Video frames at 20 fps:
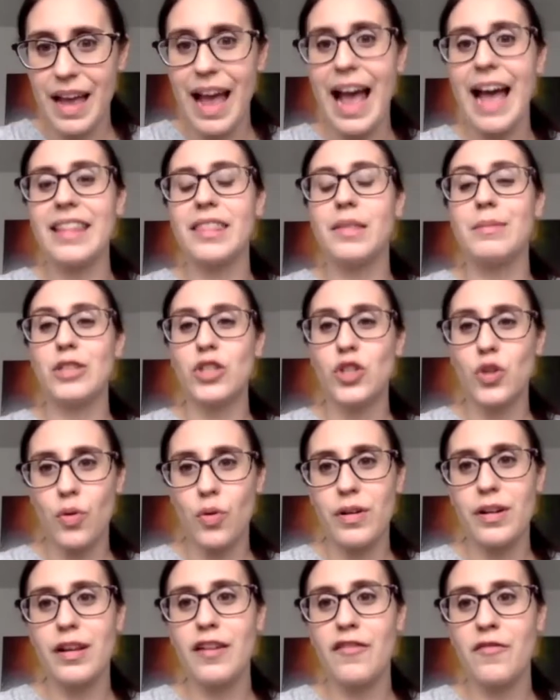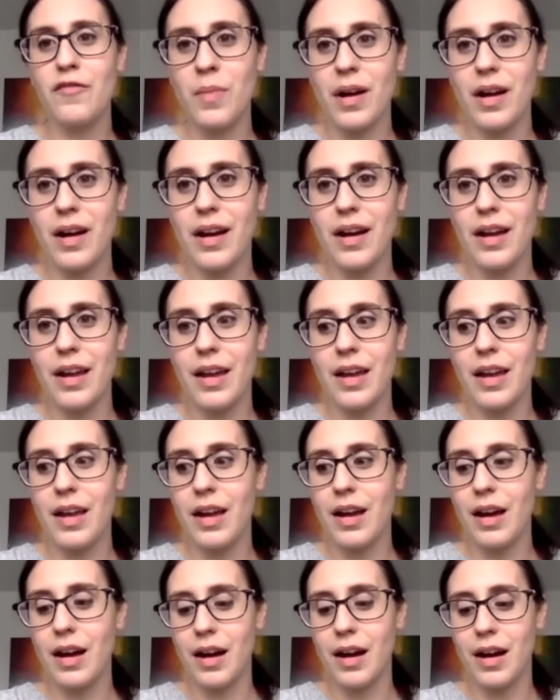And the majority of
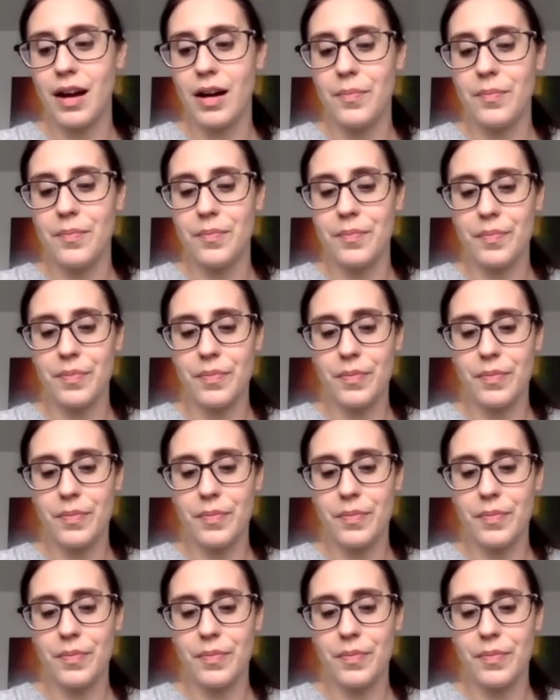that